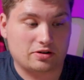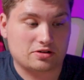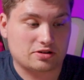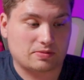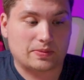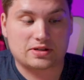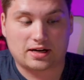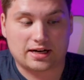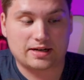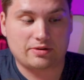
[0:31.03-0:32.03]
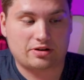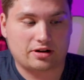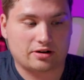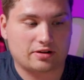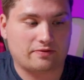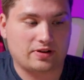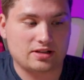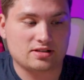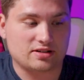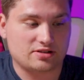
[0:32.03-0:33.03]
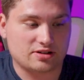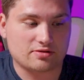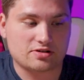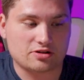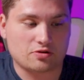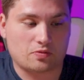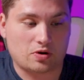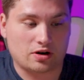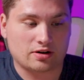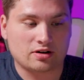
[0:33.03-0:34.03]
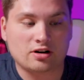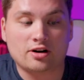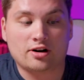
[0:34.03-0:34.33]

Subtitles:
which is the one we're talking about here, the VIN 001,